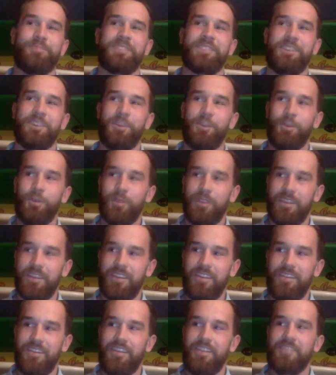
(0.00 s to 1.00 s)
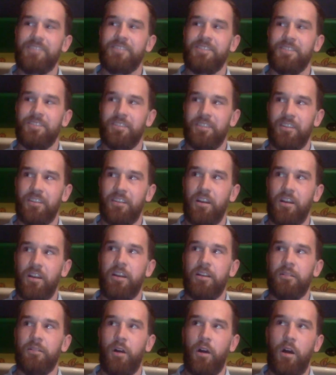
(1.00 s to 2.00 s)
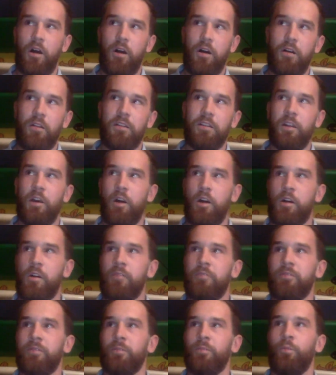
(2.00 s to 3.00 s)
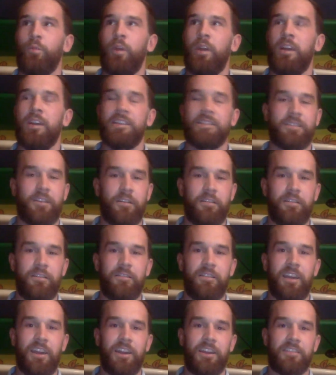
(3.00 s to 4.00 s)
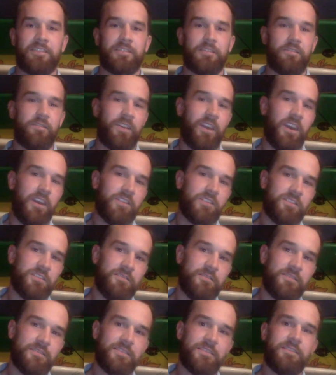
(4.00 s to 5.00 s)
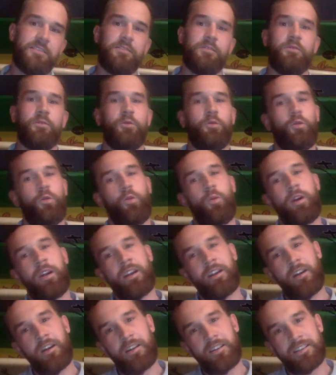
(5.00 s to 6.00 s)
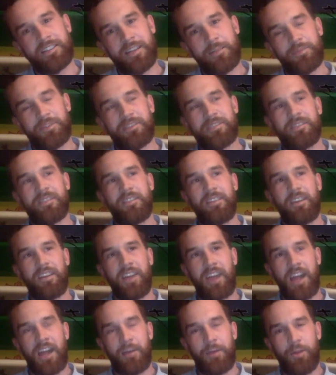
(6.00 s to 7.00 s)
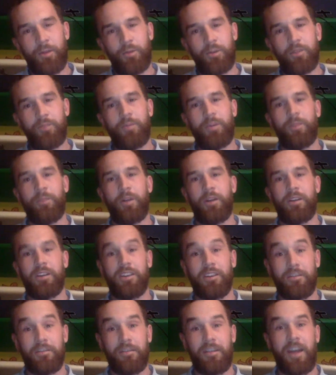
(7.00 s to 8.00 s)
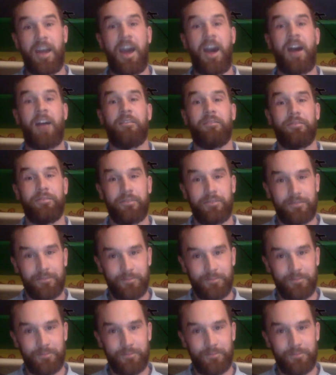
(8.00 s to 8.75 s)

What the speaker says: So it took, all in all, from when I started getting certifications to when I got accepted to the academy, would have been about 1.5 years.